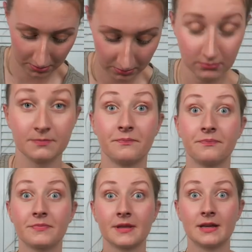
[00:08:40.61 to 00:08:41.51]
oh
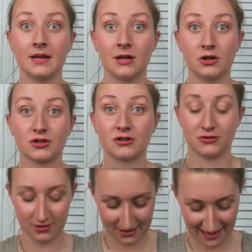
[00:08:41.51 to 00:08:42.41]
just
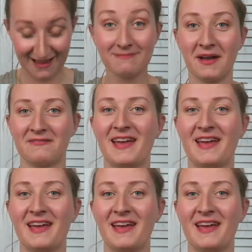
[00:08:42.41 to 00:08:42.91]
got dust in my